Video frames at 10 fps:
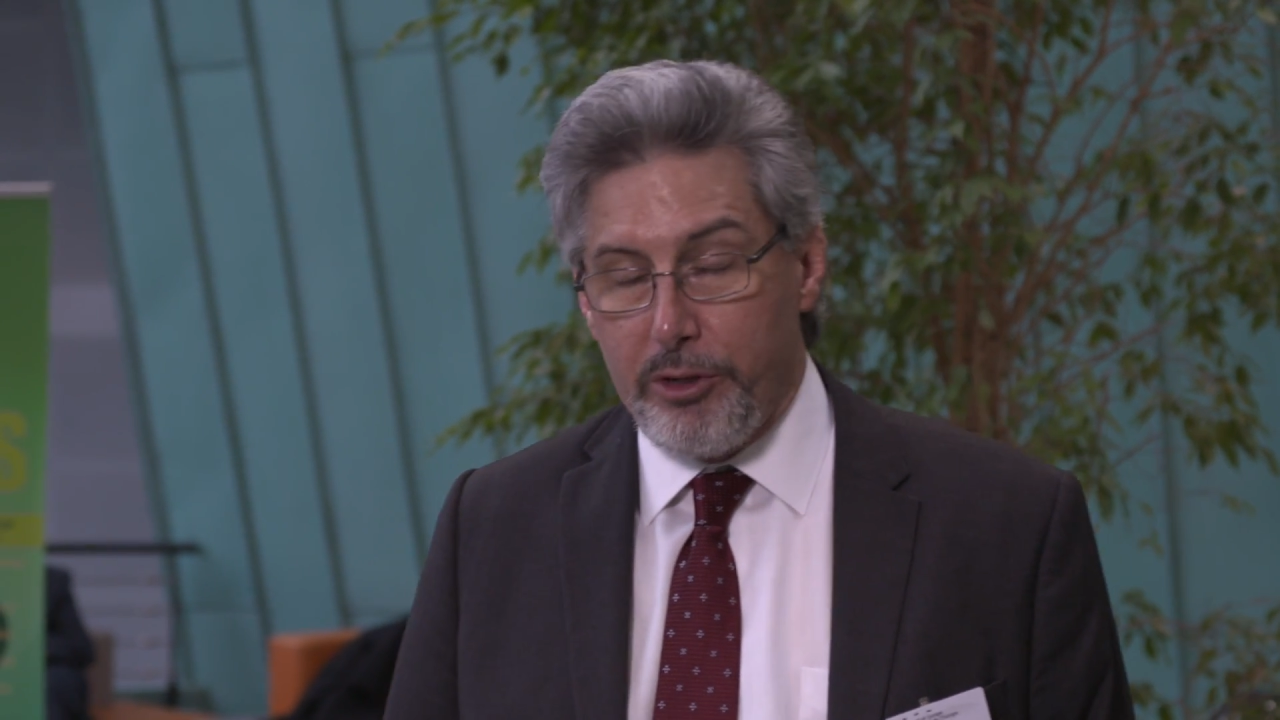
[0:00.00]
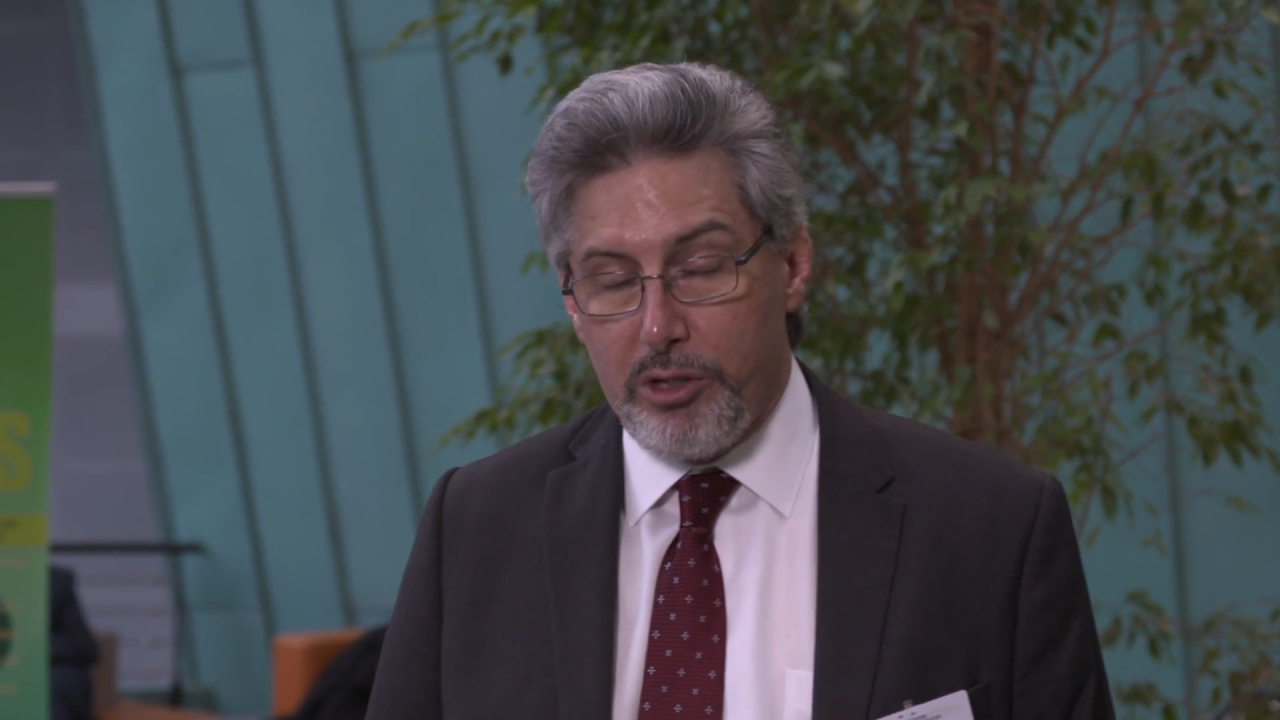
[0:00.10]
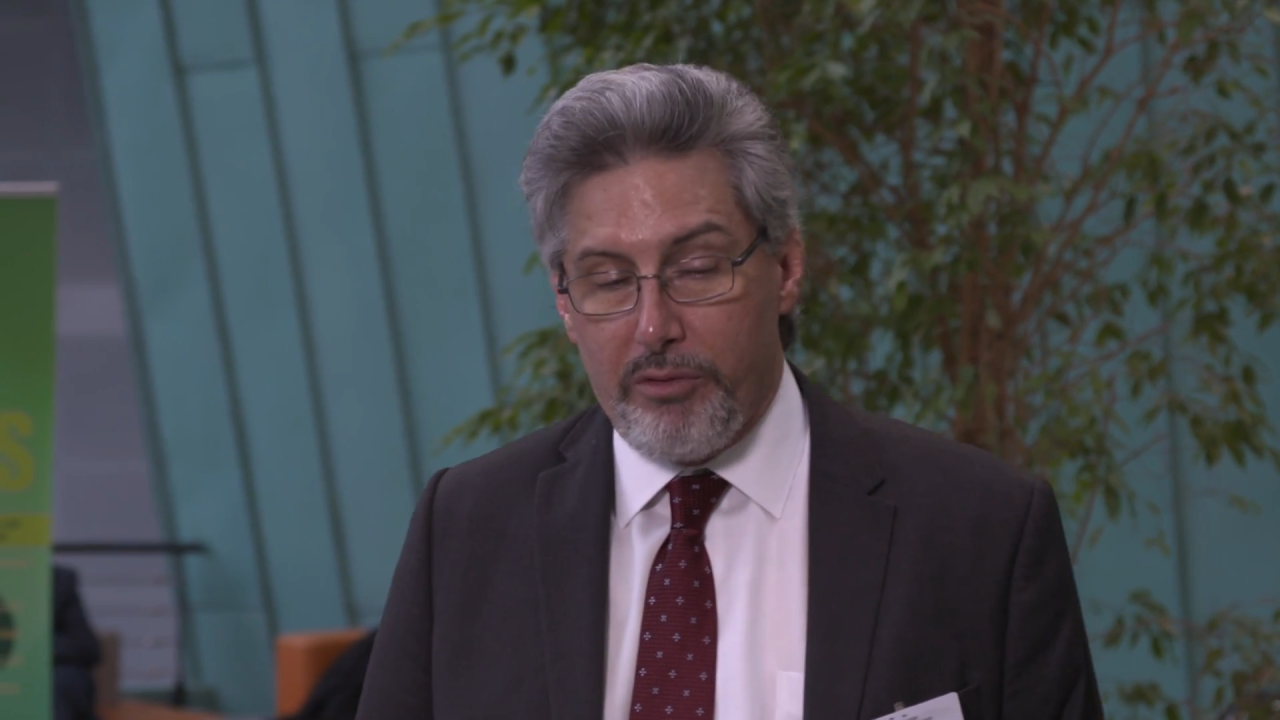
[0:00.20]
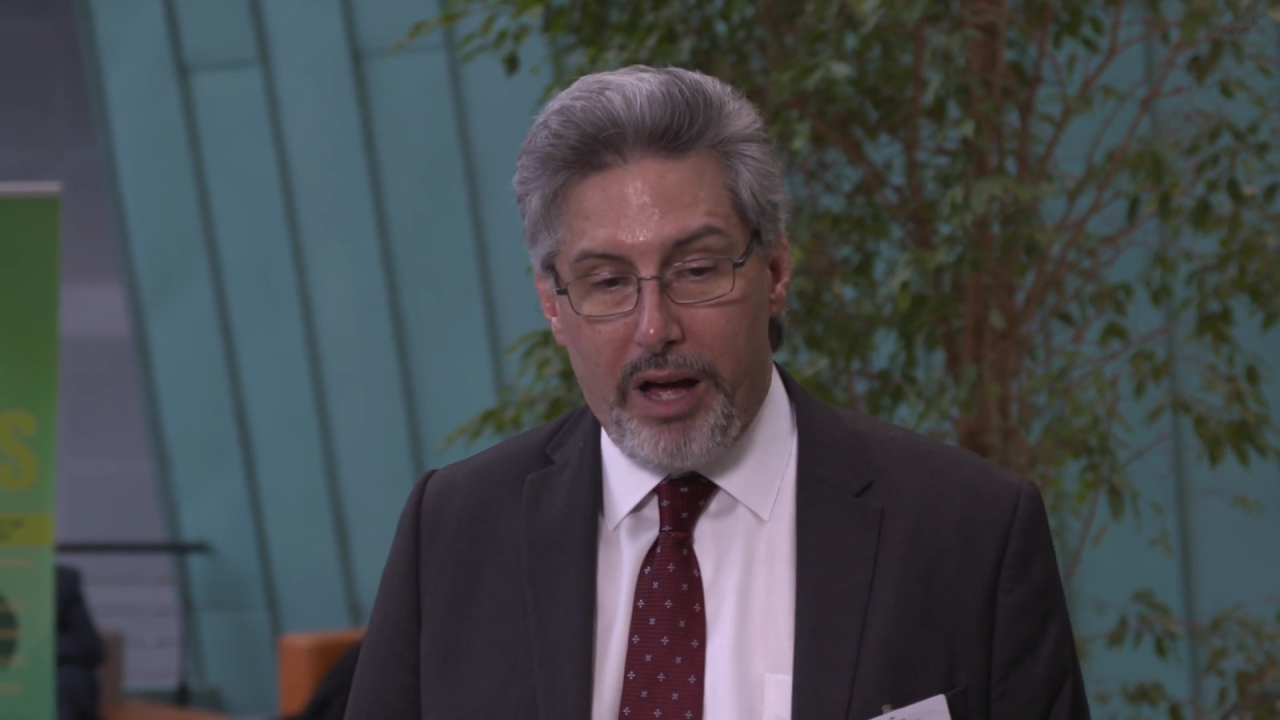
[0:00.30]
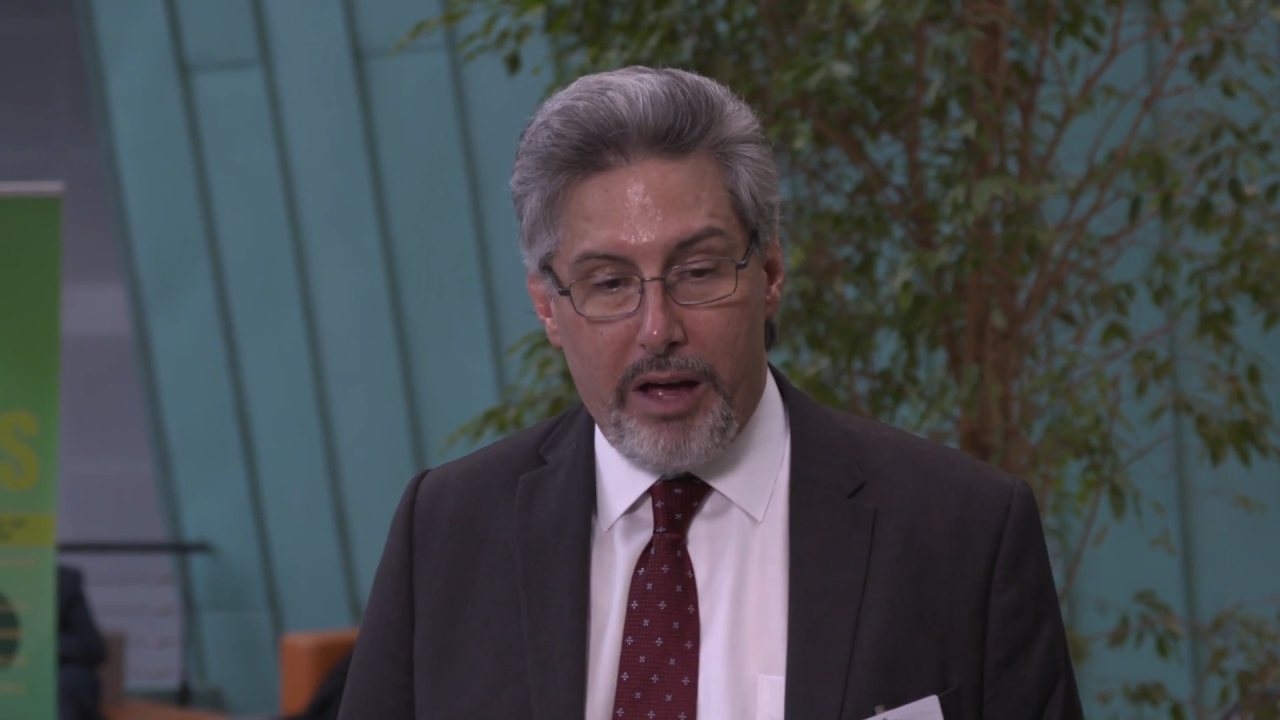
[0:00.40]
or
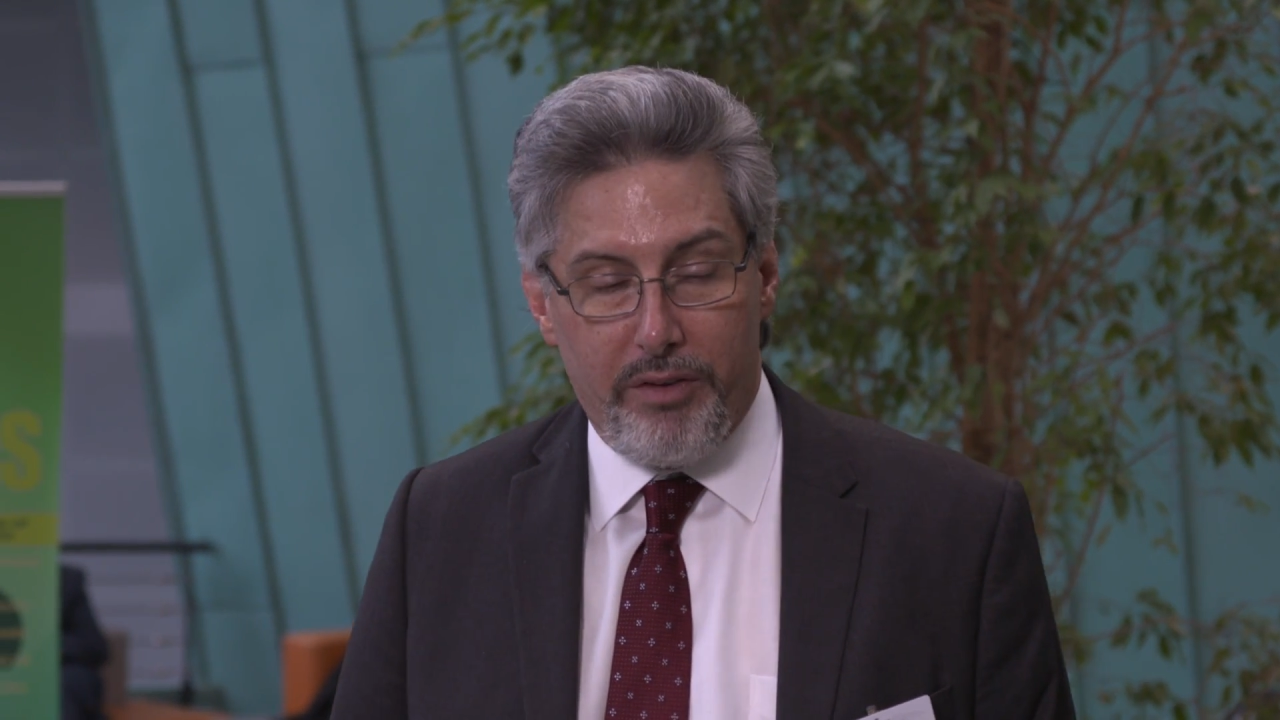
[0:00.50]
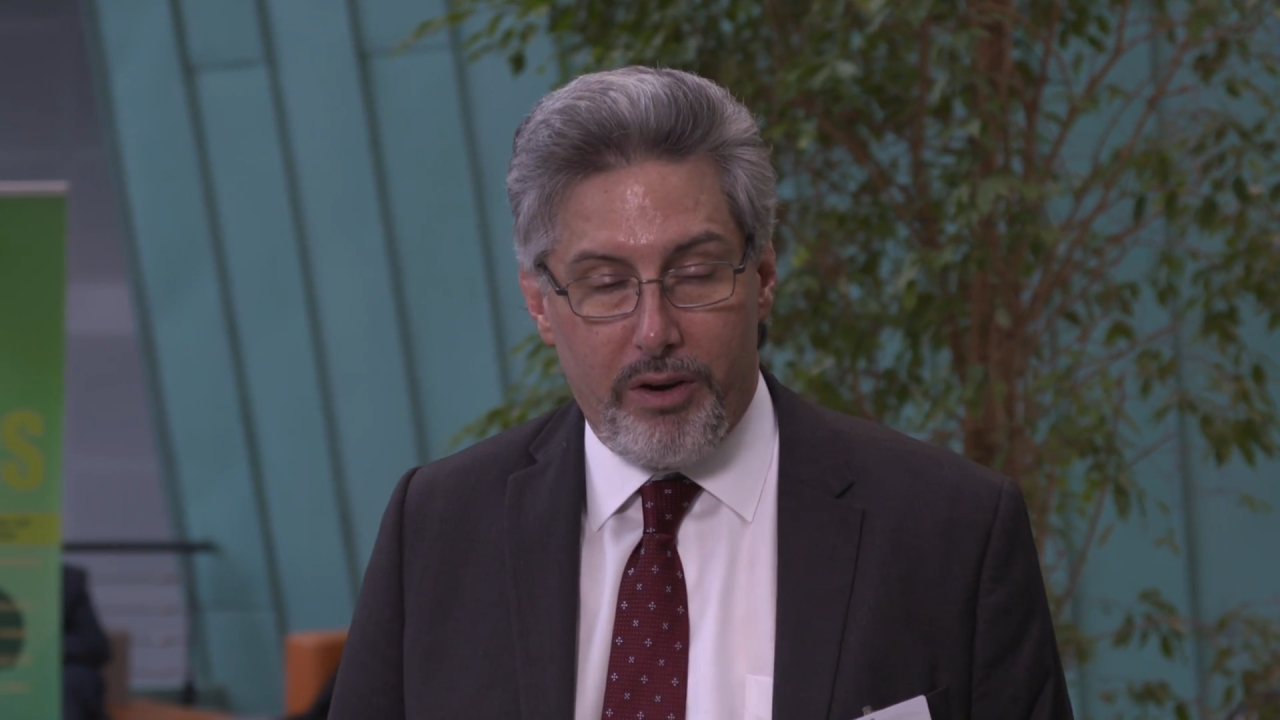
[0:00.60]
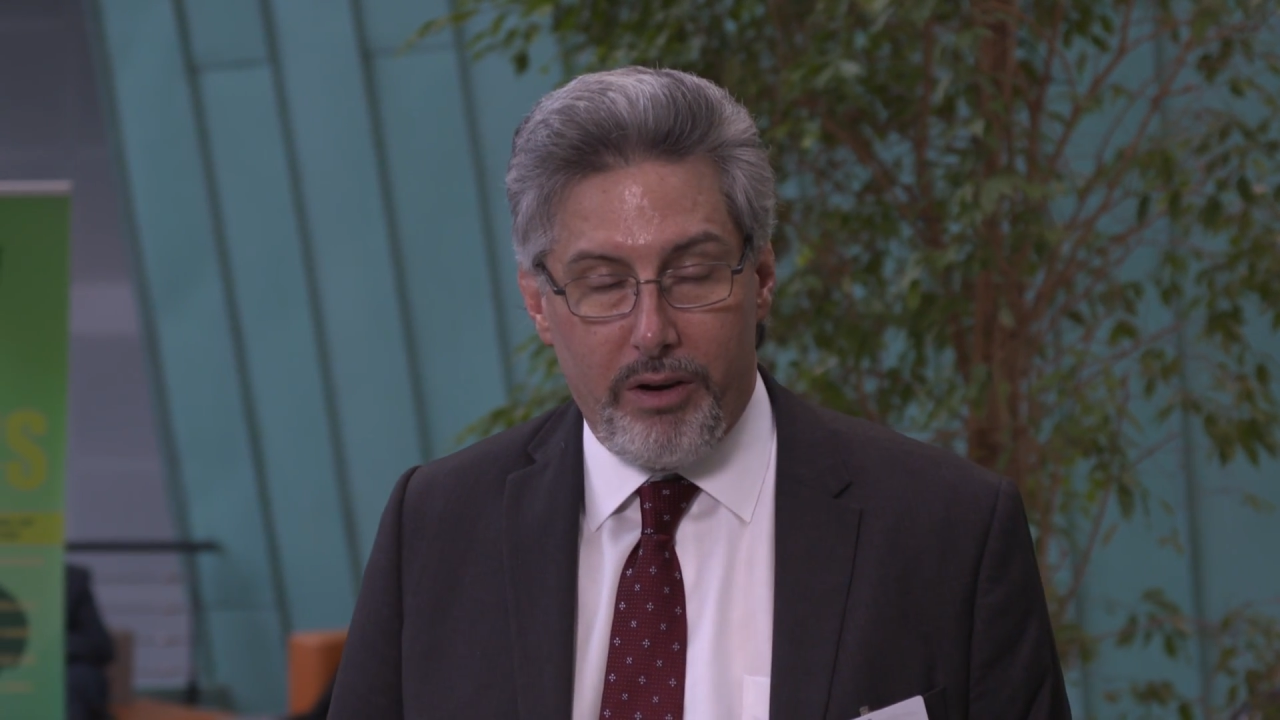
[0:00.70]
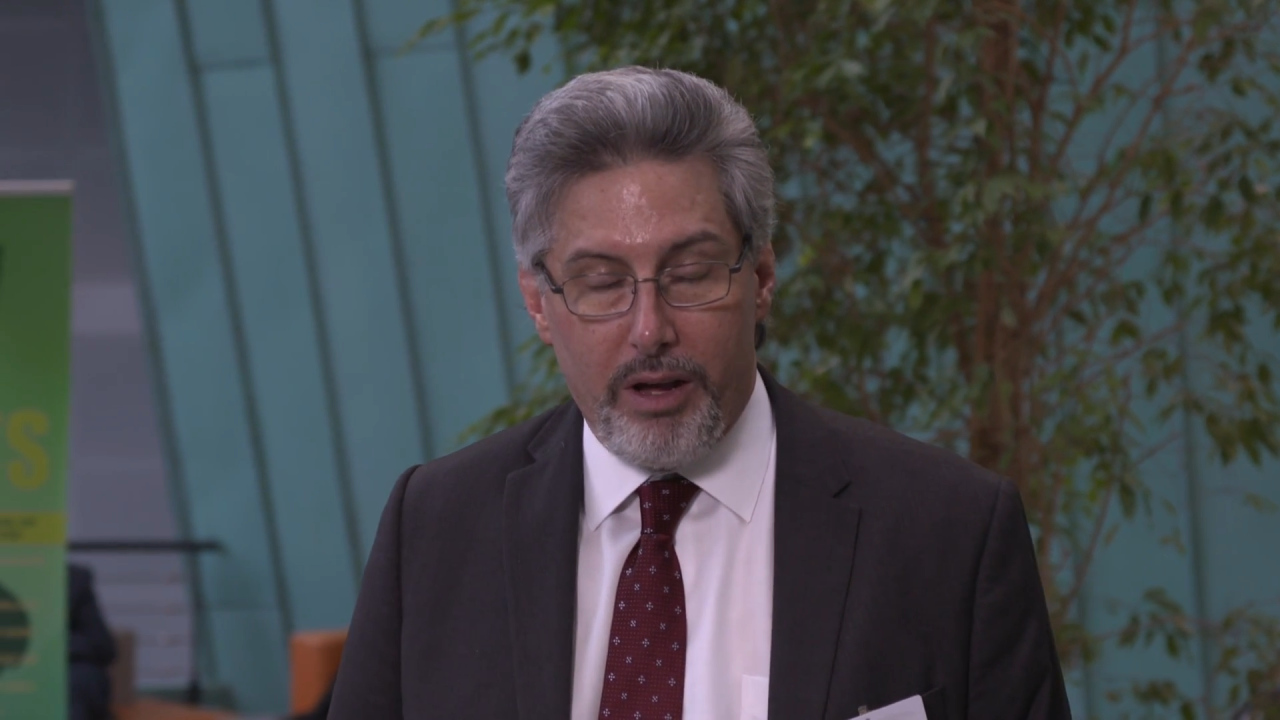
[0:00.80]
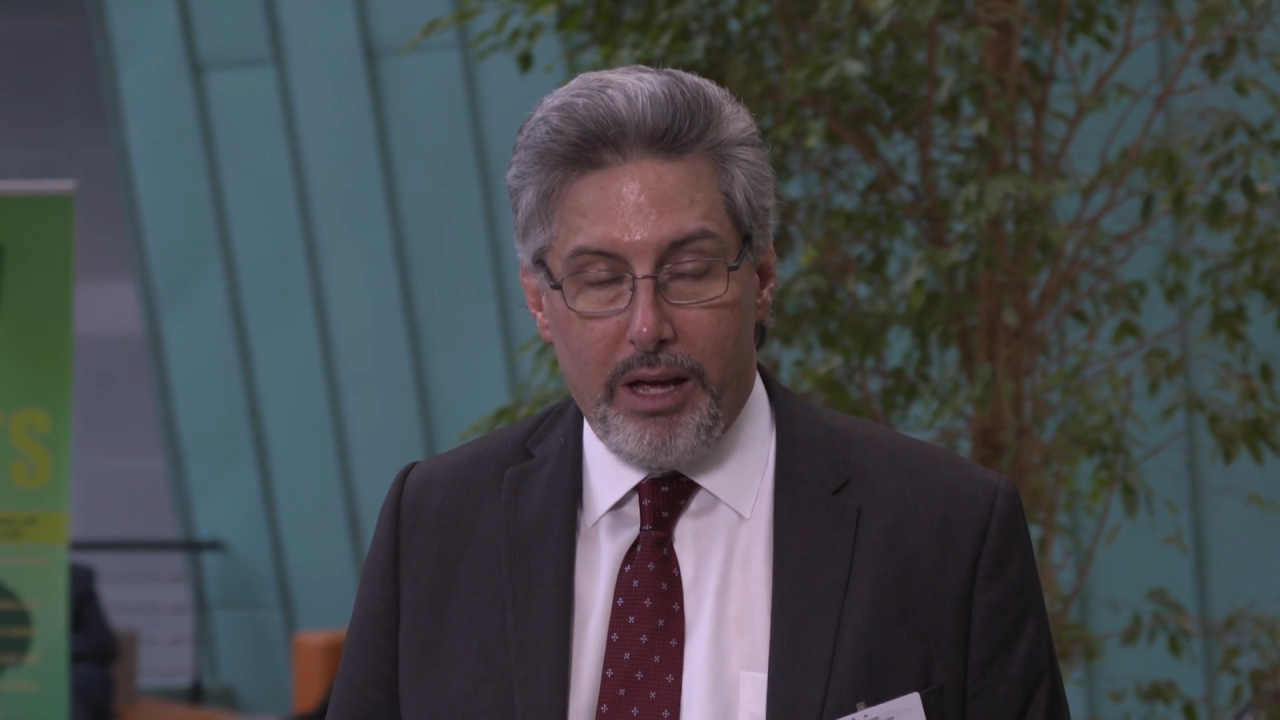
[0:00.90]

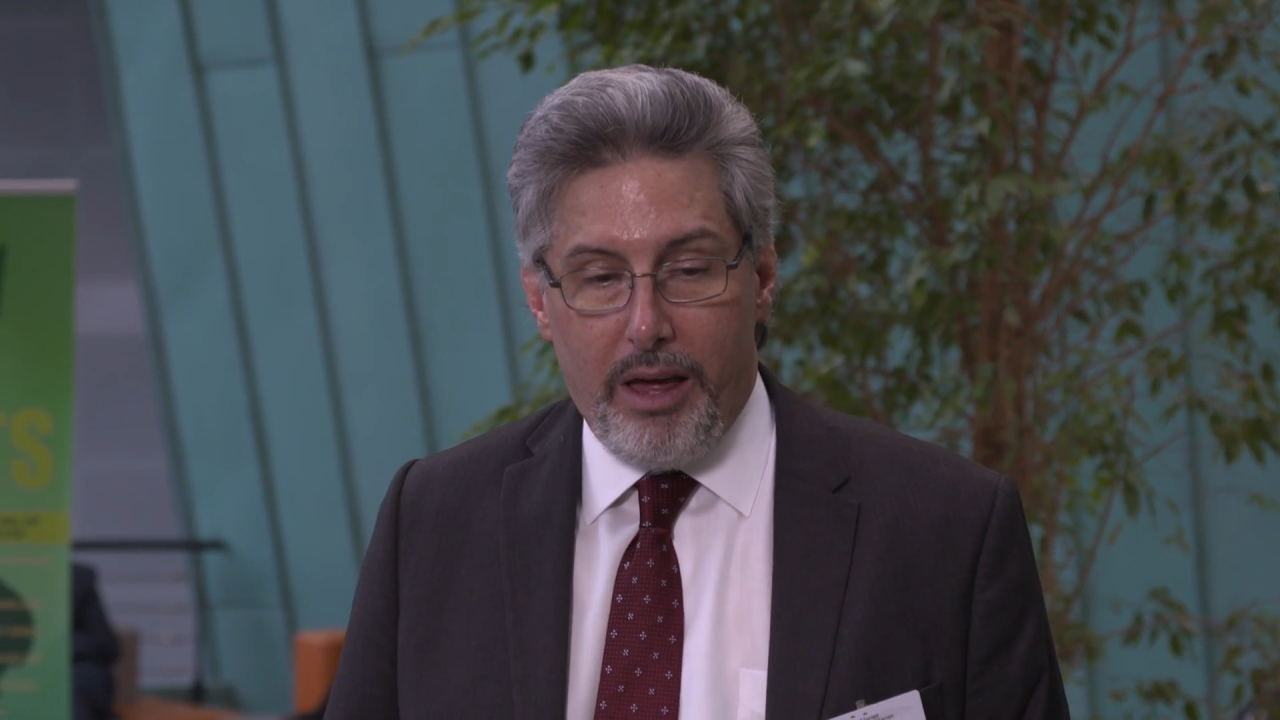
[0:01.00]
survivor,